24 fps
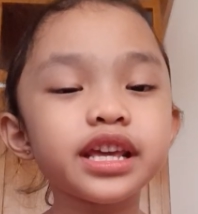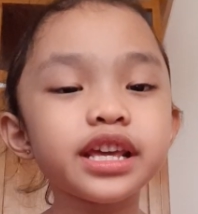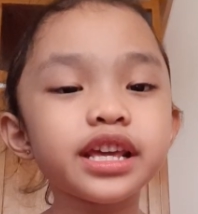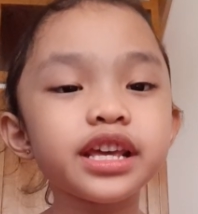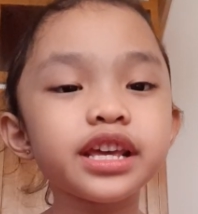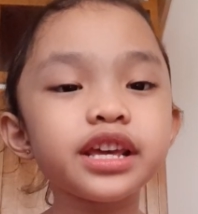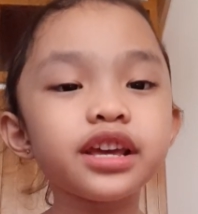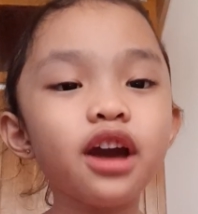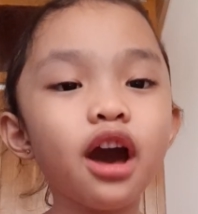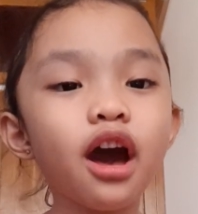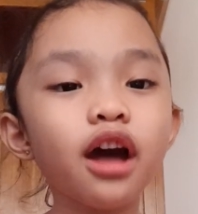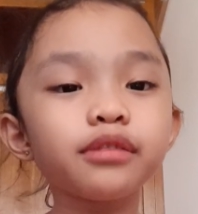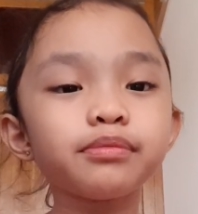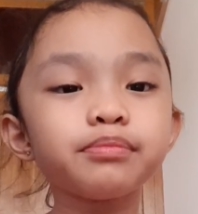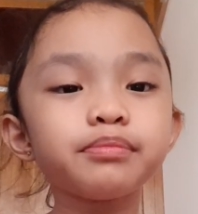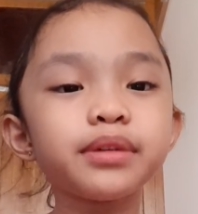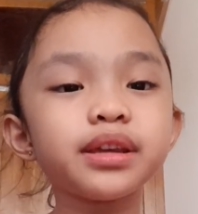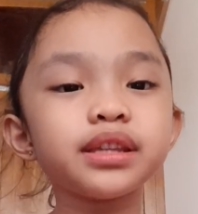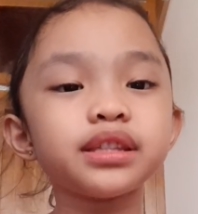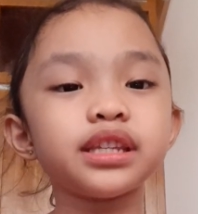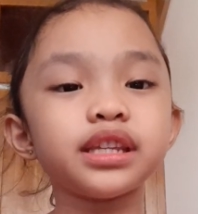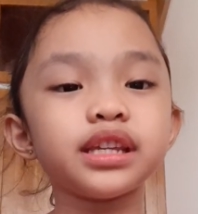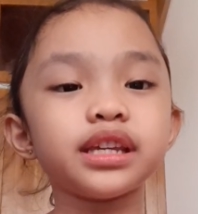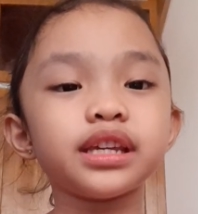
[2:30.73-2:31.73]
He got
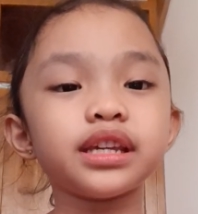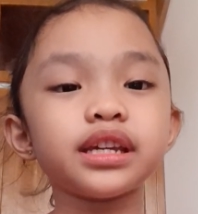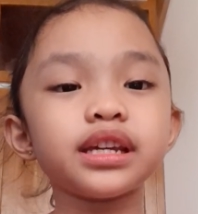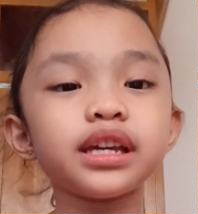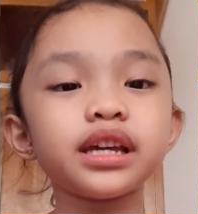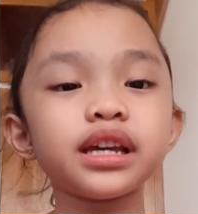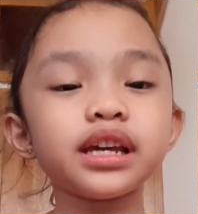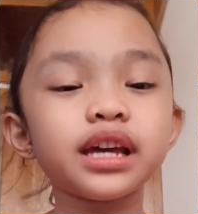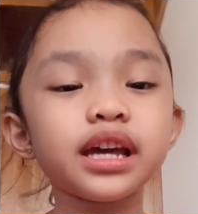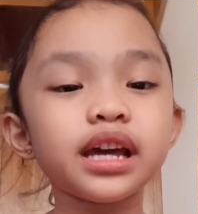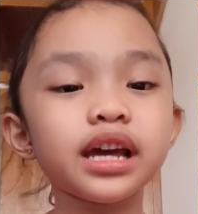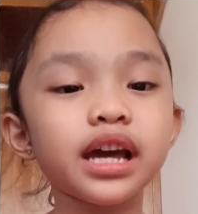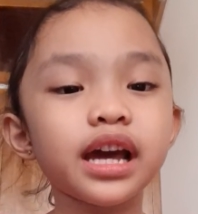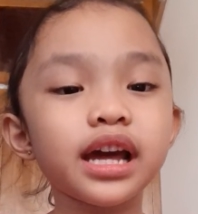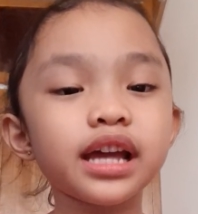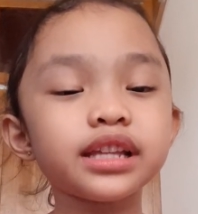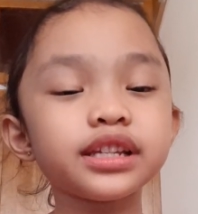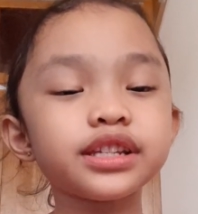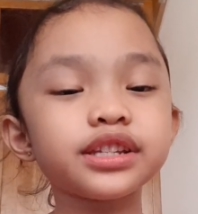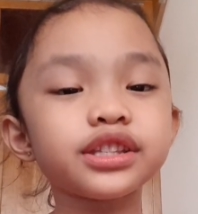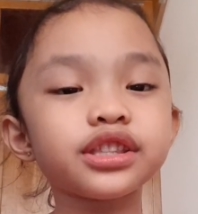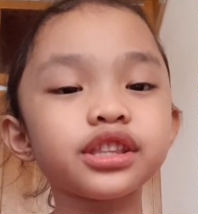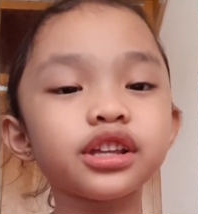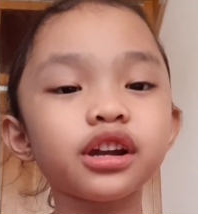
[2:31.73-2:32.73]
busy
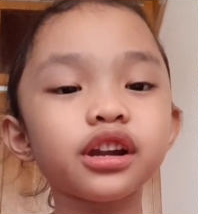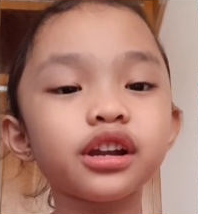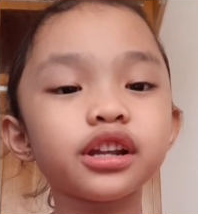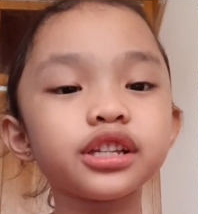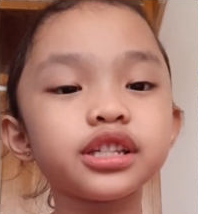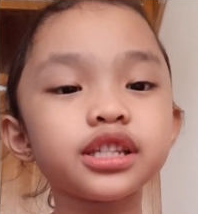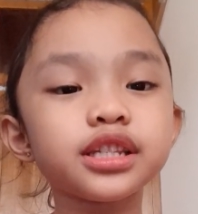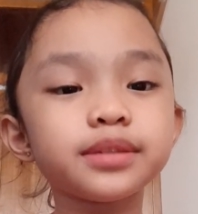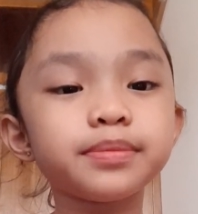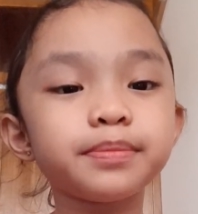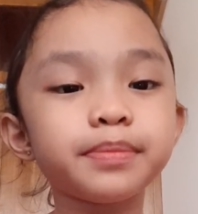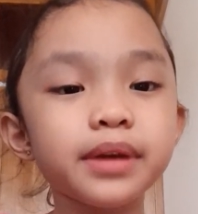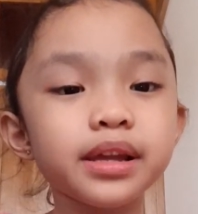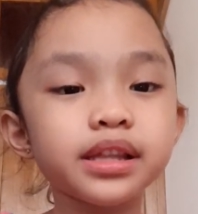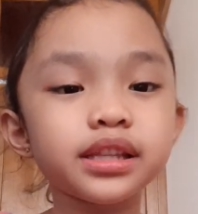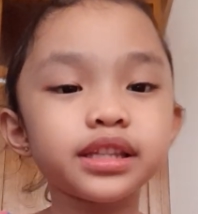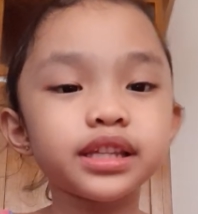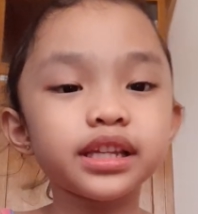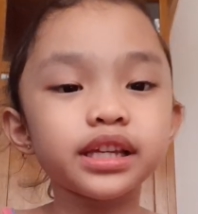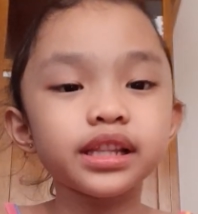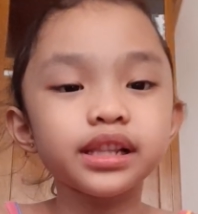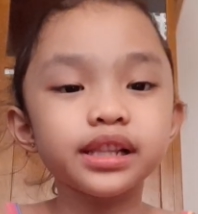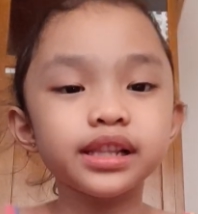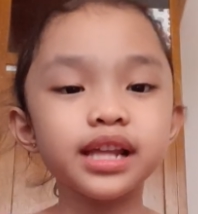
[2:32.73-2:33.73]
and started
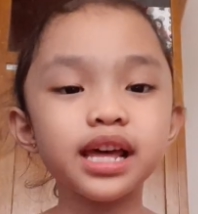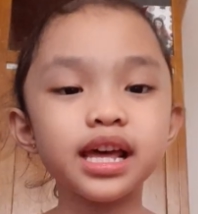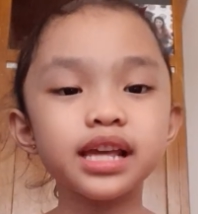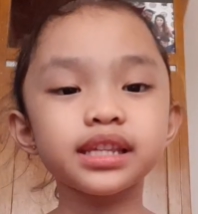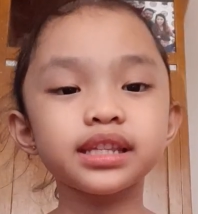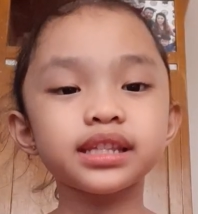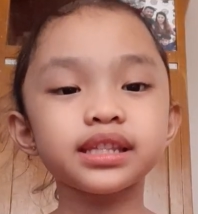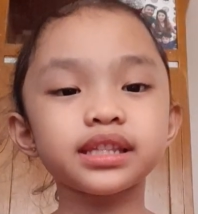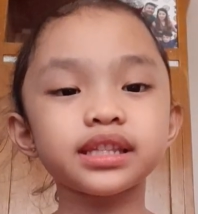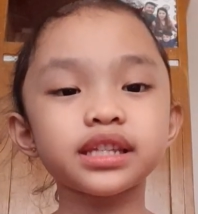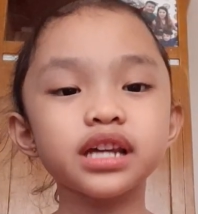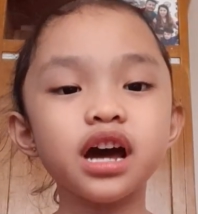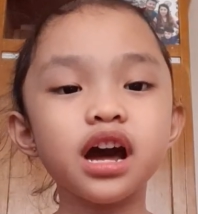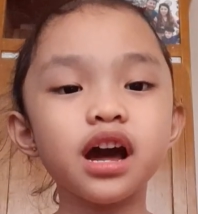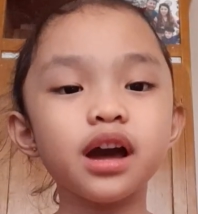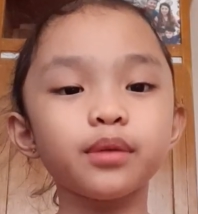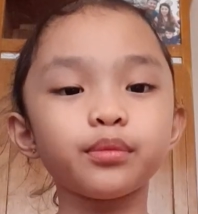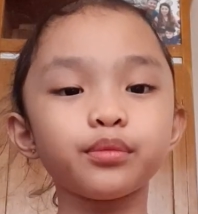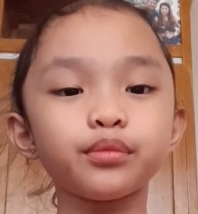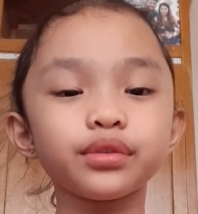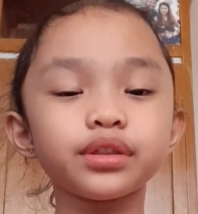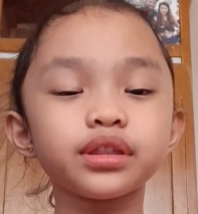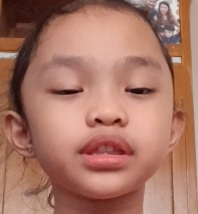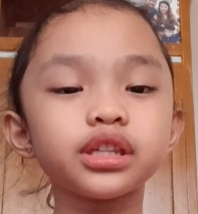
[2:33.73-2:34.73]
spending less
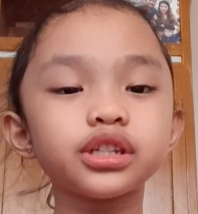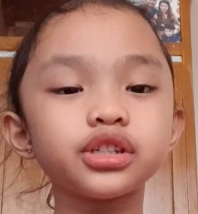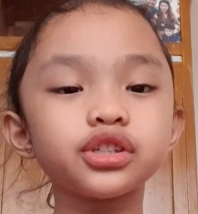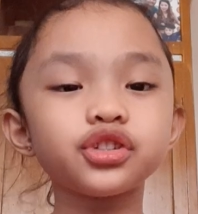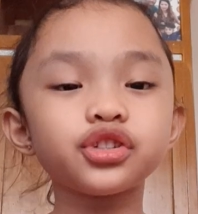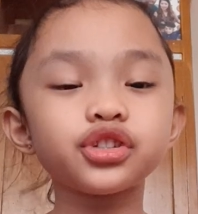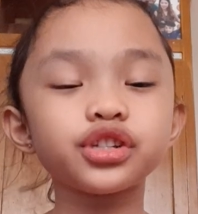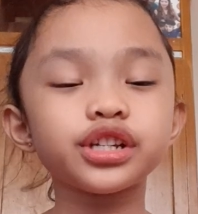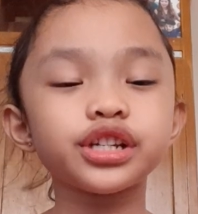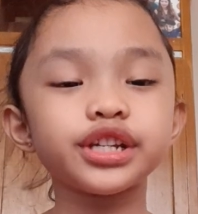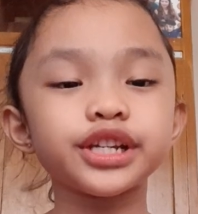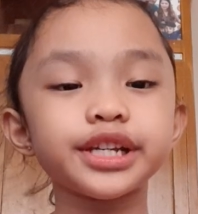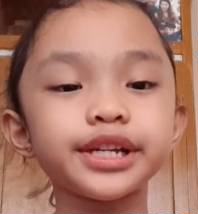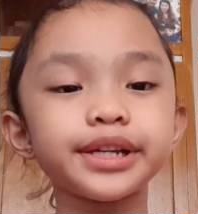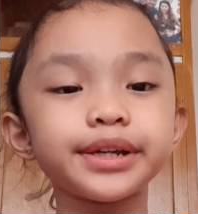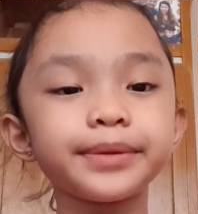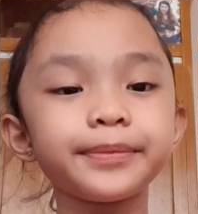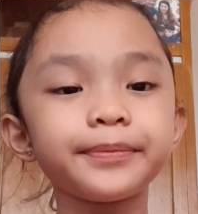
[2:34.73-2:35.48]
time with the tree.